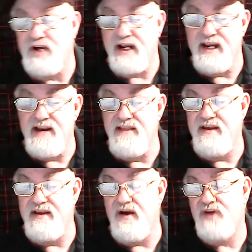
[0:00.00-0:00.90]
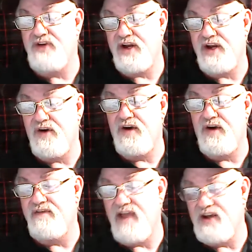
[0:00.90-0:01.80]
it all in the
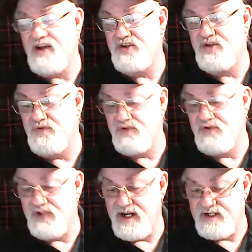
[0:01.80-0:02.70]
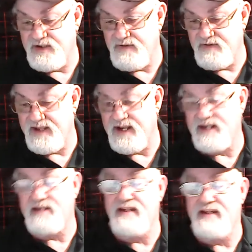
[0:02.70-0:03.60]
van Tuesday, so then I
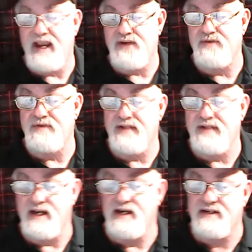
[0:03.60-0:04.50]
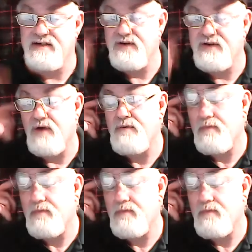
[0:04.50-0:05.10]
can text you and say, listen, Tom,